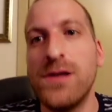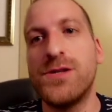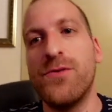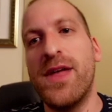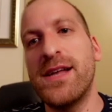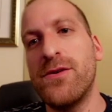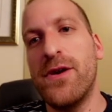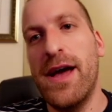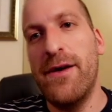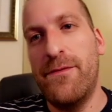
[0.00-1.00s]
So that's
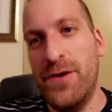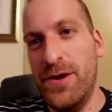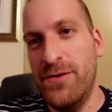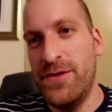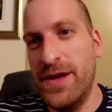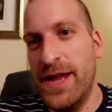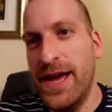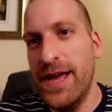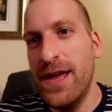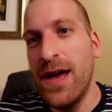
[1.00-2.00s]
all I have for you
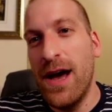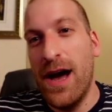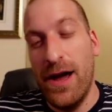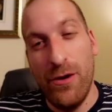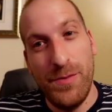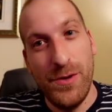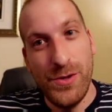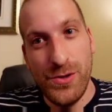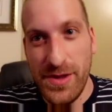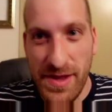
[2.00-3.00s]
today. I hope you
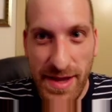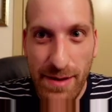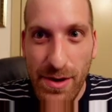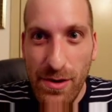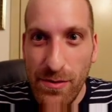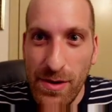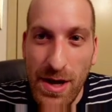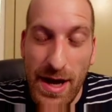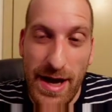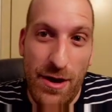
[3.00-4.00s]
enjoyed the demo.
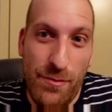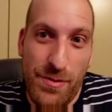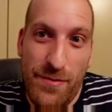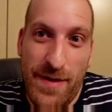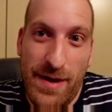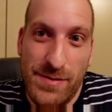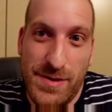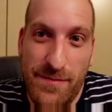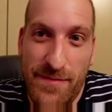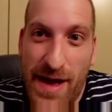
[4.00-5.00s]
I hope you
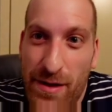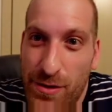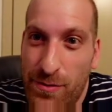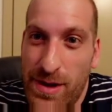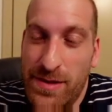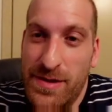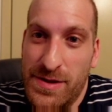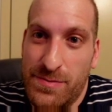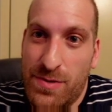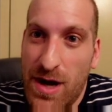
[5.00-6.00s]
found some value in
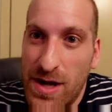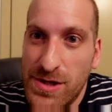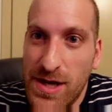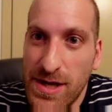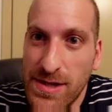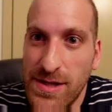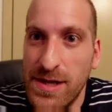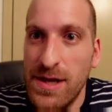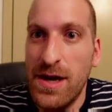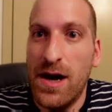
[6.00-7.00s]
this project.
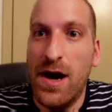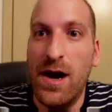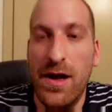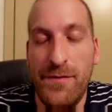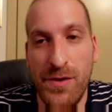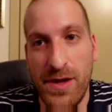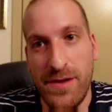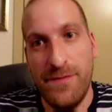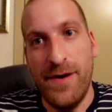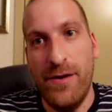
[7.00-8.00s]
If you'd
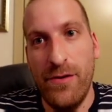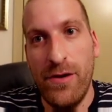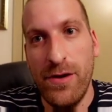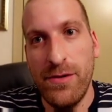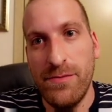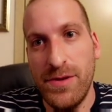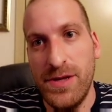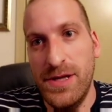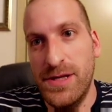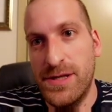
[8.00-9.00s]
like to follow along,
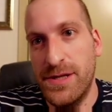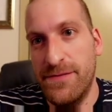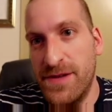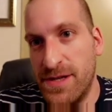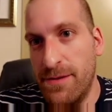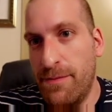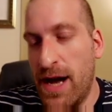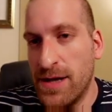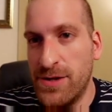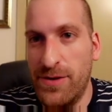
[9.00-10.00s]
please visit
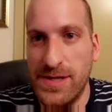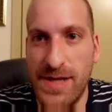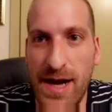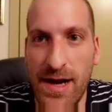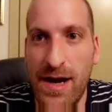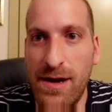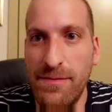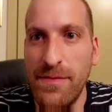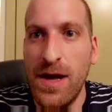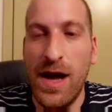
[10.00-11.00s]

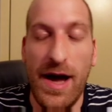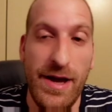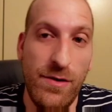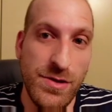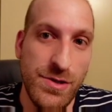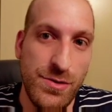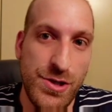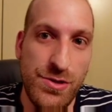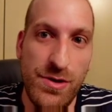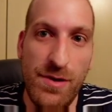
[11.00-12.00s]
BoksOS.com. I also
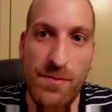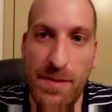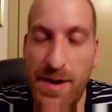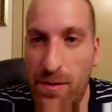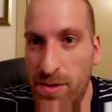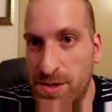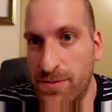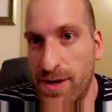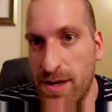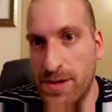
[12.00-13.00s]
stream about once
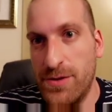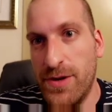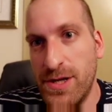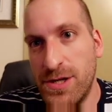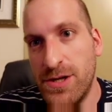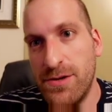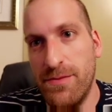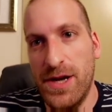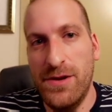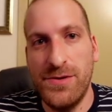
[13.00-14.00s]
a week on Twitch.
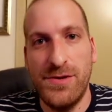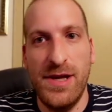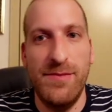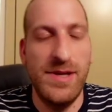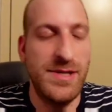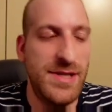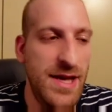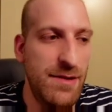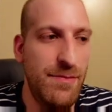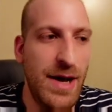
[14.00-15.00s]
My username is
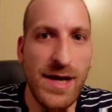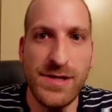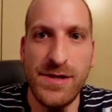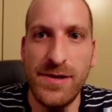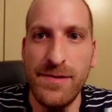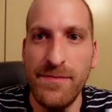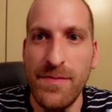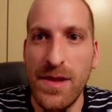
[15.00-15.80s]
DanBoxer.